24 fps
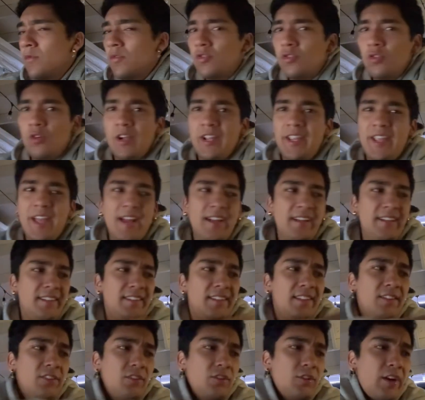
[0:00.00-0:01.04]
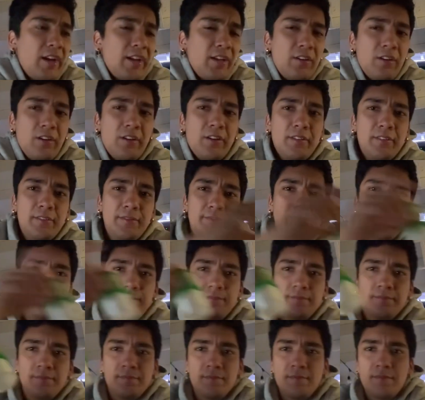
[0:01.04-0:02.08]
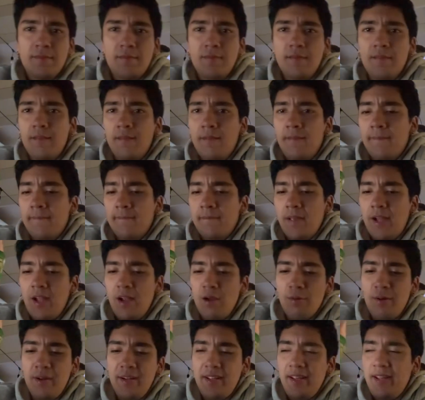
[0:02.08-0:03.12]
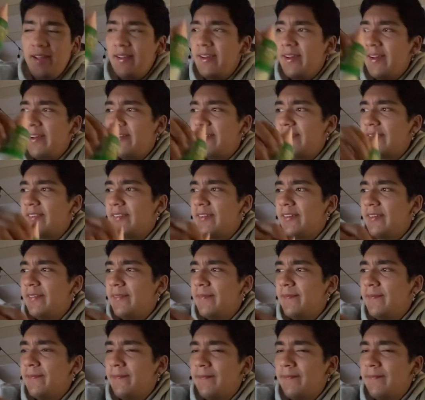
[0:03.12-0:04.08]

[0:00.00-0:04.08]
So I can't eat this or I could. I already ate, guys, so.